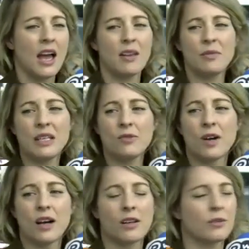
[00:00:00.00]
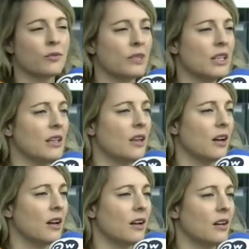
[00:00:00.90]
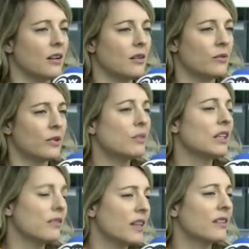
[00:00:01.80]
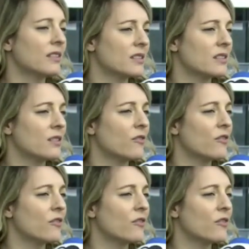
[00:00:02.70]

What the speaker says: And meanwhile, we believe that this is a